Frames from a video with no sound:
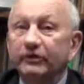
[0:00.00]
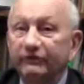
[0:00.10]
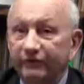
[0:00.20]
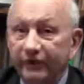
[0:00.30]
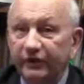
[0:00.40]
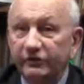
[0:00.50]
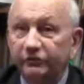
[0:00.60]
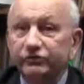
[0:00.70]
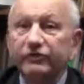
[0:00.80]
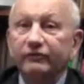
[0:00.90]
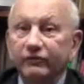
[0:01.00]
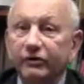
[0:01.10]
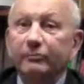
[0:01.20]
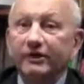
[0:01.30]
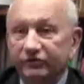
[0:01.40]
about the failures, you never
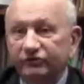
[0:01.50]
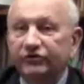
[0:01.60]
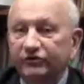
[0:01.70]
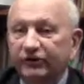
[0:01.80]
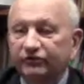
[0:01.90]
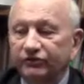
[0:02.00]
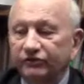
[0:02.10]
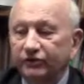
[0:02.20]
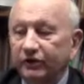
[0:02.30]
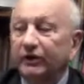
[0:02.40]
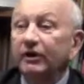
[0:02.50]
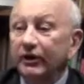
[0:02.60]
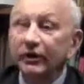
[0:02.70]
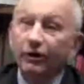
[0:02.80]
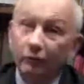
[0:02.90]
hear about the successes.
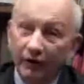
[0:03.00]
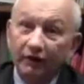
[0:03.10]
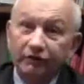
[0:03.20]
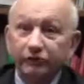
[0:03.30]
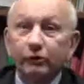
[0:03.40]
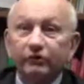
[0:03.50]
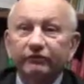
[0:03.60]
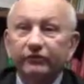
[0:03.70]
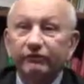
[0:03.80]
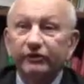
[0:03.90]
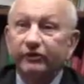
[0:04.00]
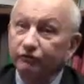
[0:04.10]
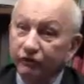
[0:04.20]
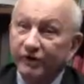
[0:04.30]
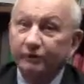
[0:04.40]
Well, it's 250
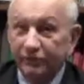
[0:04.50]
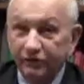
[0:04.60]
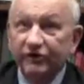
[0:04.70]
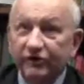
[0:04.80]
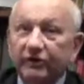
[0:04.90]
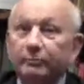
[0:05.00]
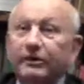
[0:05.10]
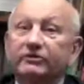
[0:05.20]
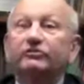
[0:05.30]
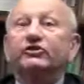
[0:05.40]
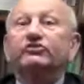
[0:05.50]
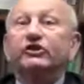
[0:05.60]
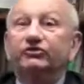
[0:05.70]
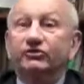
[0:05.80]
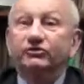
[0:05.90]
years later, but you're going to hear about the
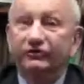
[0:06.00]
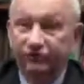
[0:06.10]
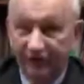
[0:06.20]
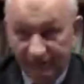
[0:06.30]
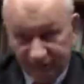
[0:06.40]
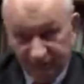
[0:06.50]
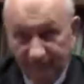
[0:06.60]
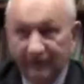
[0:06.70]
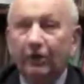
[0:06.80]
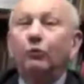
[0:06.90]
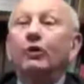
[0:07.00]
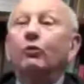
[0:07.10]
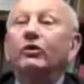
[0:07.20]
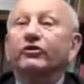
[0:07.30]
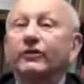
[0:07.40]
successes in this case, and
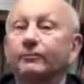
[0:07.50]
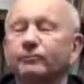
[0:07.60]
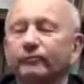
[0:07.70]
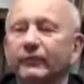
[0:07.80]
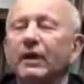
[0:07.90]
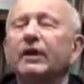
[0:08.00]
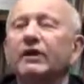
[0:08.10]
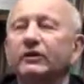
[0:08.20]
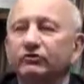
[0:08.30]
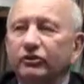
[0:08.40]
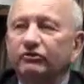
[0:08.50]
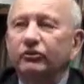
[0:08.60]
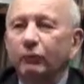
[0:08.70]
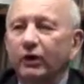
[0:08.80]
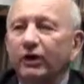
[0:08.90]
well worth it. There's
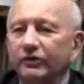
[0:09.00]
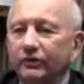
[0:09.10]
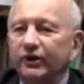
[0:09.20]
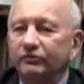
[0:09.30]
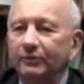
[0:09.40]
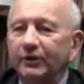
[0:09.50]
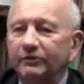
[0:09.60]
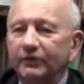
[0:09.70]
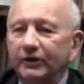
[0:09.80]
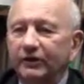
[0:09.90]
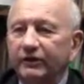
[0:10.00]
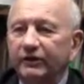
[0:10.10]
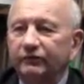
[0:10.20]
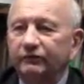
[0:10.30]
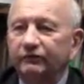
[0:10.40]
also one other aspect that I
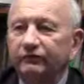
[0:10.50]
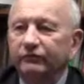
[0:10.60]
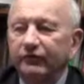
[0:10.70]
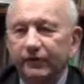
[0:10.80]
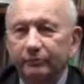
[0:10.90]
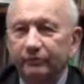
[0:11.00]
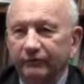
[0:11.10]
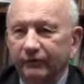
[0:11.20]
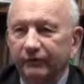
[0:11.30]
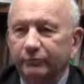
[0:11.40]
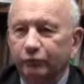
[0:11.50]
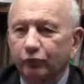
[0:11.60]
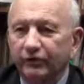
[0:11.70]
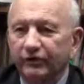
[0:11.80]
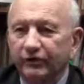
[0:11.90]
think is vitally
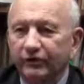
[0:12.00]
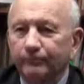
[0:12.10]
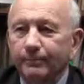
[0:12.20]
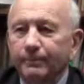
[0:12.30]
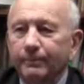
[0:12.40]
important here.